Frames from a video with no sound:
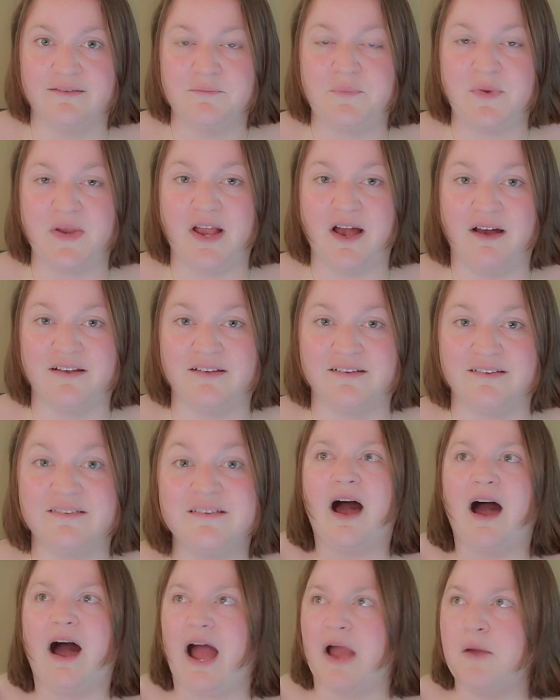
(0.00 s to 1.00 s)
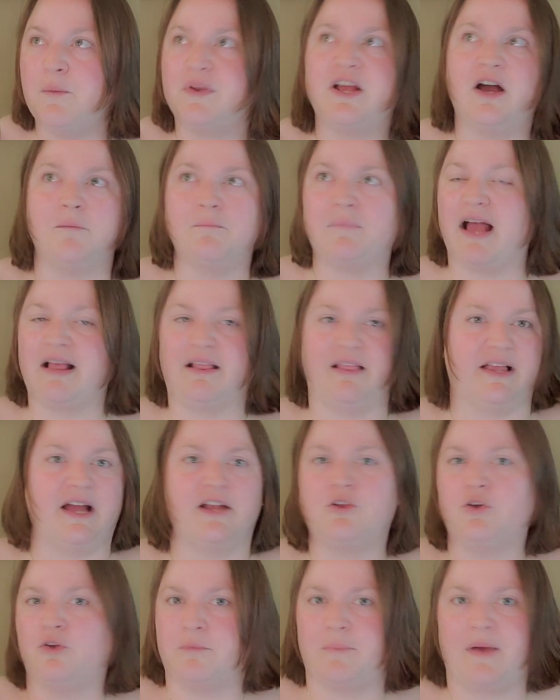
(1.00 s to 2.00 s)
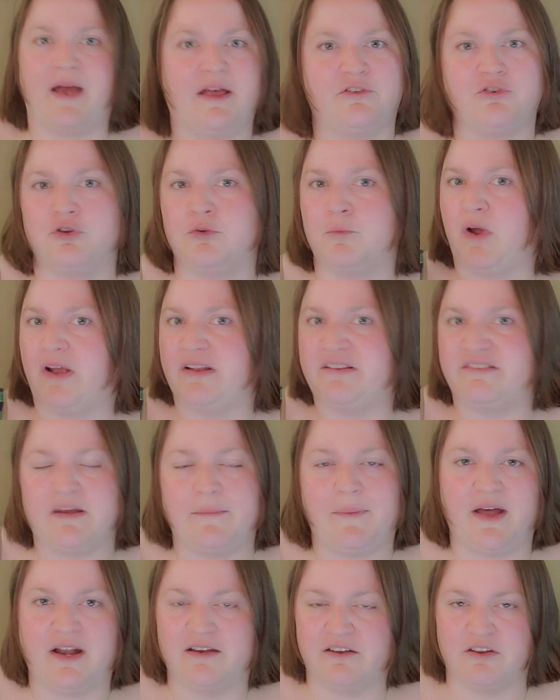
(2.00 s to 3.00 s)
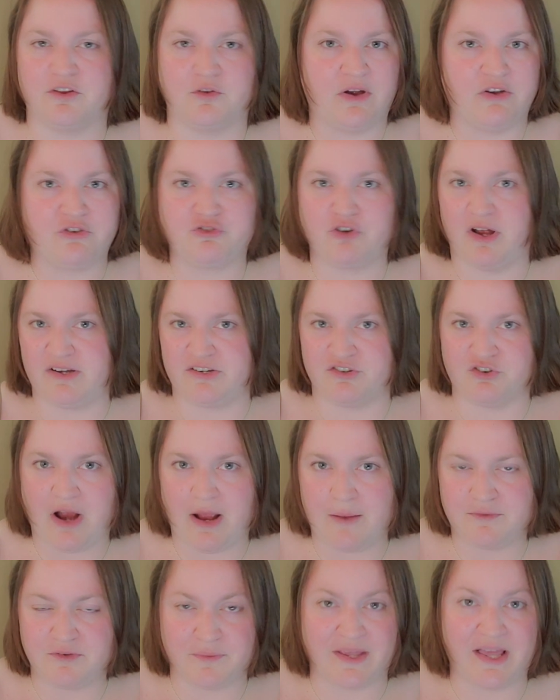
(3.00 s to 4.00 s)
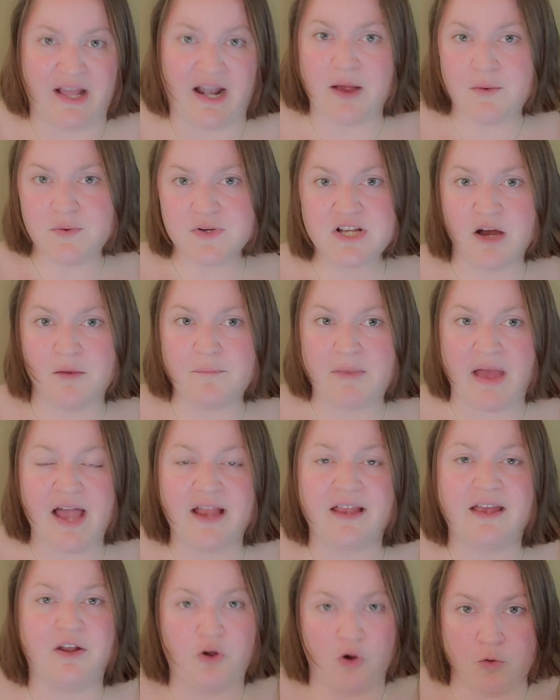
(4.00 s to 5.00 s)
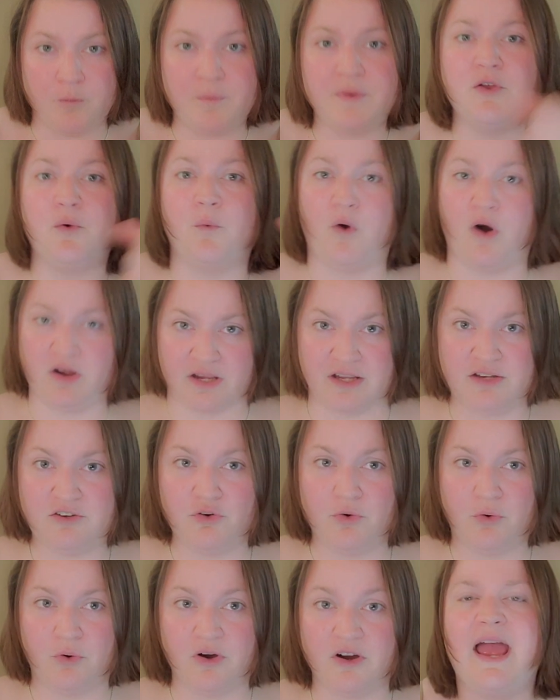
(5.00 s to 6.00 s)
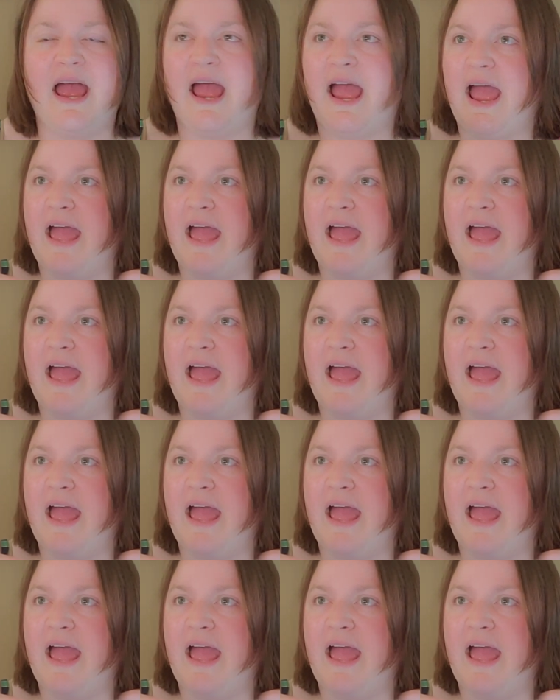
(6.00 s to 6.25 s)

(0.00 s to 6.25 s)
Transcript: because I would come back, like I'd go to the bathroom or I'd step out into the restaurant to grab something, and I would come back and open the walk-in door,